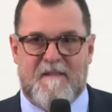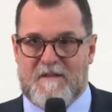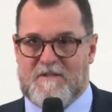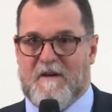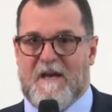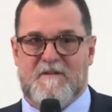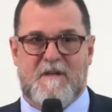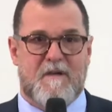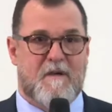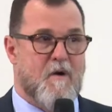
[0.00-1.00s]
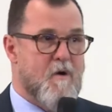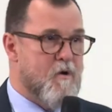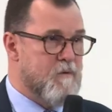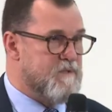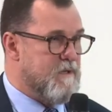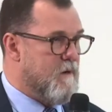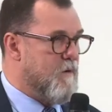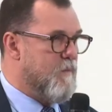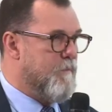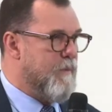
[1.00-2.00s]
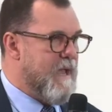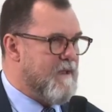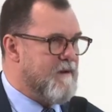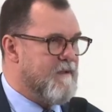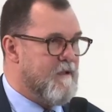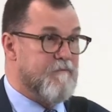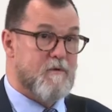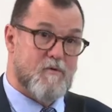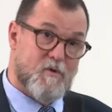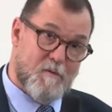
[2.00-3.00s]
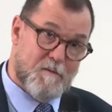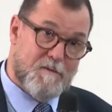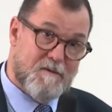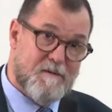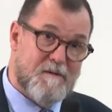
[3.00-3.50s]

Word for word: that you actually can go home to your own bed if you choose.